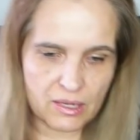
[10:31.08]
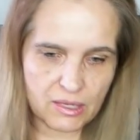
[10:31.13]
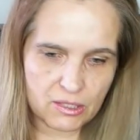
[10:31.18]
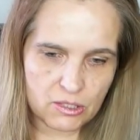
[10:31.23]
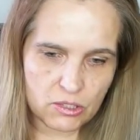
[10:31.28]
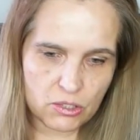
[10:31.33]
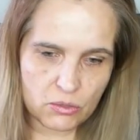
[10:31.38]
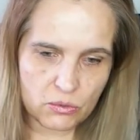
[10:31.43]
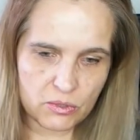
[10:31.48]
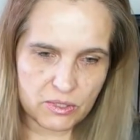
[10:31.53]

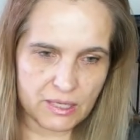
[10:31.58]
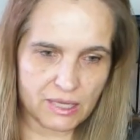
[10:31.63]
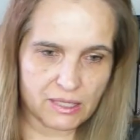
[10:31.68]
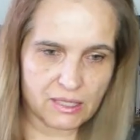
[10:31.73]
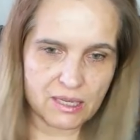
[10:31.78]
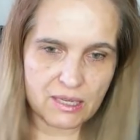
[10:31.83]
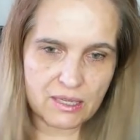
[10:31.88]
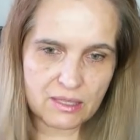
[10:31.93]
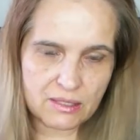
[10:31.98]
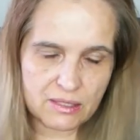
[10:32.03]
two
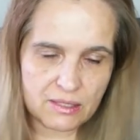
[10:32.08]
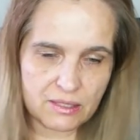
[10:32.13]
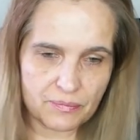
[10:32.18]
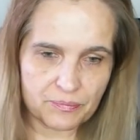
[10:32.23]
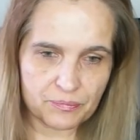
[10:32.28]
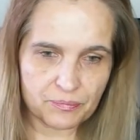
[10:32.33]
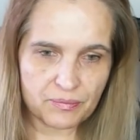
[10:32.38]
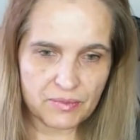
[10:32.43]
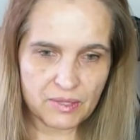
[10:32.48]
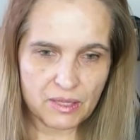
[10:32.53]
settings
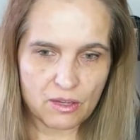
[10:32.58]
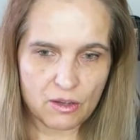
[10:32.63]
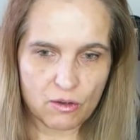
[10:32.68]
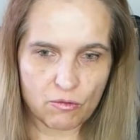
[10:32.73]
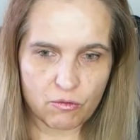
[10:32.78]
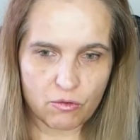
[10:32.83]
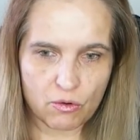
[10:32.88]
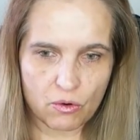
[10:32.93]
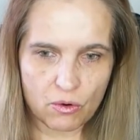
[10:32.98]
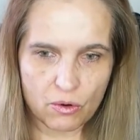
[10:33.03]

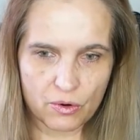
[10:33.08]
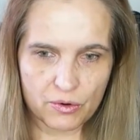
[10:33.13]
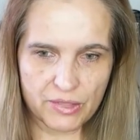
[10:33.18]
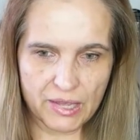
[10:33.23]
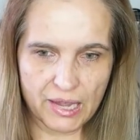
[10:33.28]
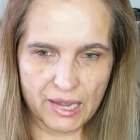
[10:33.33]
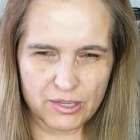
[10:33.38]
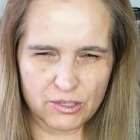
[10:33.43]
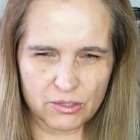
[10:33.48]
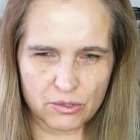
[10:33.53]
for
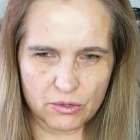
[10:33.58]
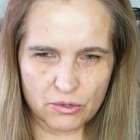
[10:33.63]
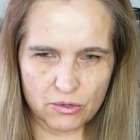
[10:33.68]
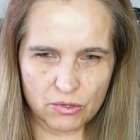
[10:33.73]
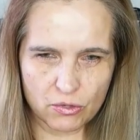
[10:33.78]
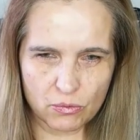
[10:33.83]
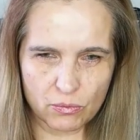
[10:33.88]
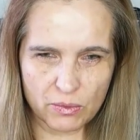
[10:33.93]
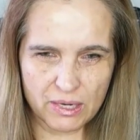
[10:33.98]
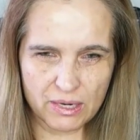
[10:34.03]
the Ender
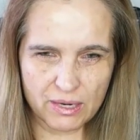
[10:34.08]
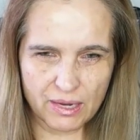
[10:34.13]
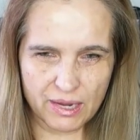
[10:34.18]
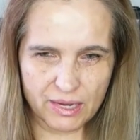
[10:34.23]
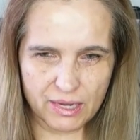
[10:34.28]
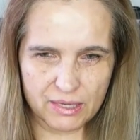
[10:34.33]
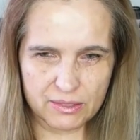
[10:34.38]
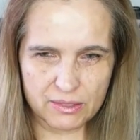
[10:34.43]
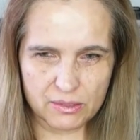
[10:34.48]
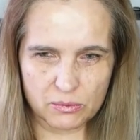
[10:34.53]
3, I
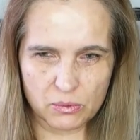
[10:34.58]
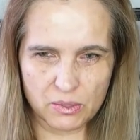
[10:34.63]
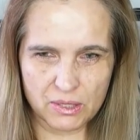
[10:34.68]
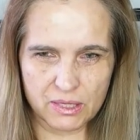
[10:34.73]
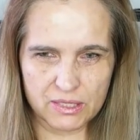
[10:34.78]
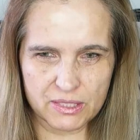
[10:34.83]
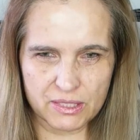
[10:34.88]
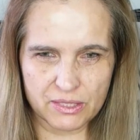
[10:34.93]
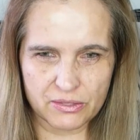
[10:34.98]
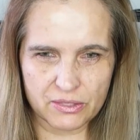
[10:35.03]
guess it
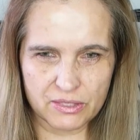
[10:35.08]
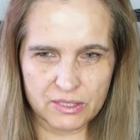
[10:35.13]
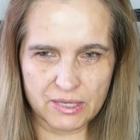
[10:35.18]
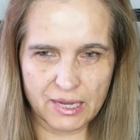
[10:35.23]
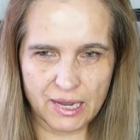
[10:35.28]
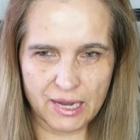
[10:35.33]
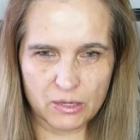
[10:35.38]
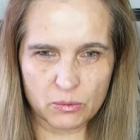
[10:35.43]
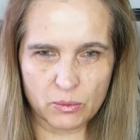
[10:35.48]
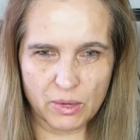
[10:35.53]
was, and the
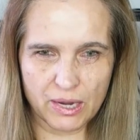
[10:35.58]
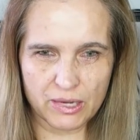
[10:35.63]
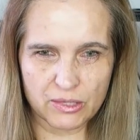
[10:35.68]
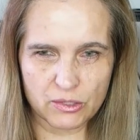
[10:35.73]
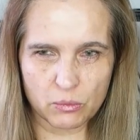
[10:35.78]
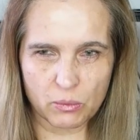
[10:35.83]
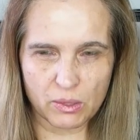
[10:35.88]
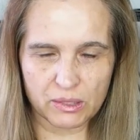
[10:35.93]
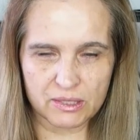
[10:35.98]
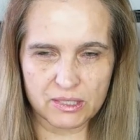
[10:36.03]

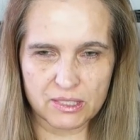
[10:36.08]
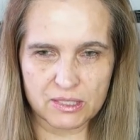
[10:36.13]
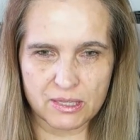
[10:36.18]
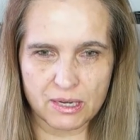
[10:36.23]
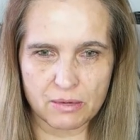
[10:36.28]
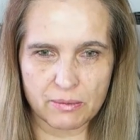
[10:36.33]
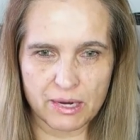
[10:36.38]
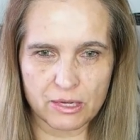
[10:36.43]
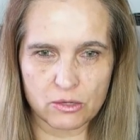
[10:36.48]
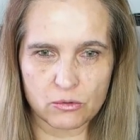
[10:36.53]
Sidewinder. One is
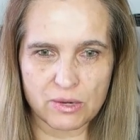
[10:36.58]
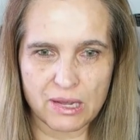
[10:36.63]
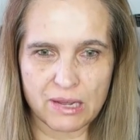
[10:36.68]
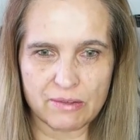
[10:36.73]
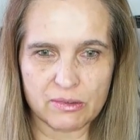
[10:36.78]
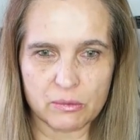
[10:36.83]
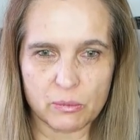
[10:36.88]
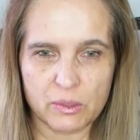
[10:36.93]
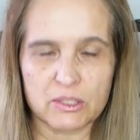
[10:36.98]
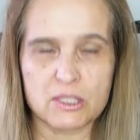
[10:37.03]
direct drive
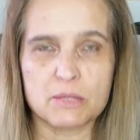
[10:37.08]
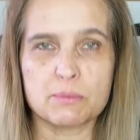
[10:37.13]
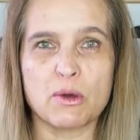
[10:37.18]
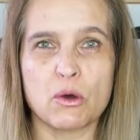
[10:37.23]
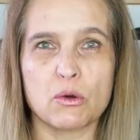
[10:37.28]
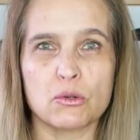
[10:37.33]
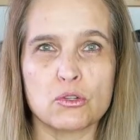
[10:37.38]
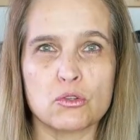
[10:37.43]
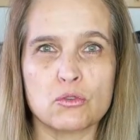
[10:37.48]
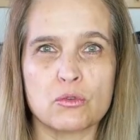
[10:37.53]
and one is
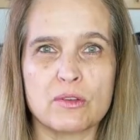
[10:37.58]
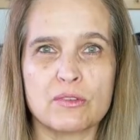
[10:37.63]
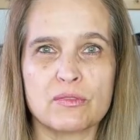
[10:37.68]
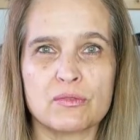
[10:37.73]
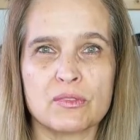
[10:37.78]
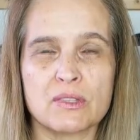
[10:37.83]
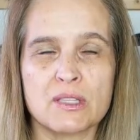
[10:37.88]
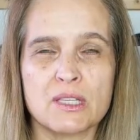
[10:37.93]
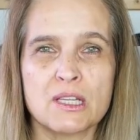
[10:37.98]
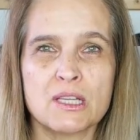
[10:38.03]
Bowden
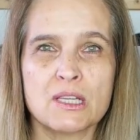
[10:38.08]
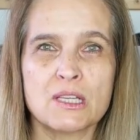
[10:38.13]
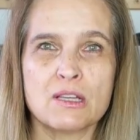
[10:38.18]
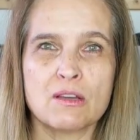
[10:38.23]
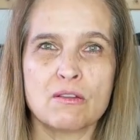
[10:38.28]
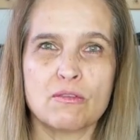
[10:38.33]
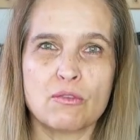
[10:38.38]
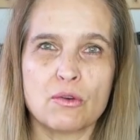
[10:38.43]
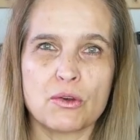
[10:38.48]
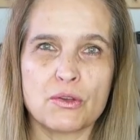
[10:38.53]
driven
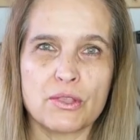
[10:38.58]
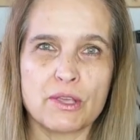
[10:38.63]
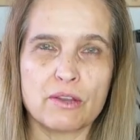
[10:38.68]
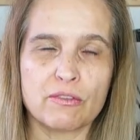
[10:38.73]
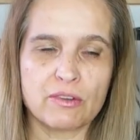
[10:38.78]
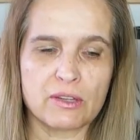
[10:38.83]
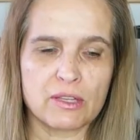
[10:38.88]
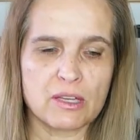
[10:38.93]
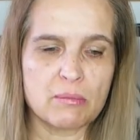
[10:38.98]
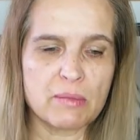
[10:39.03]
for their
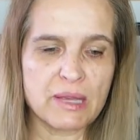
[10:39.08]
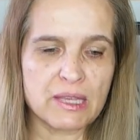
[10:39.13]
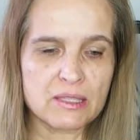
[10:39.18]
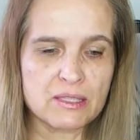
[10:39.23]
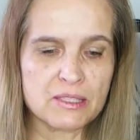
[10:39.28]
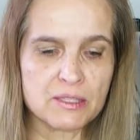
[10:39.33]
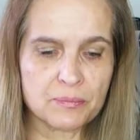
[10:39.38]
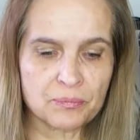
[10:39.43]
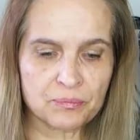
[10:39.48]
filament.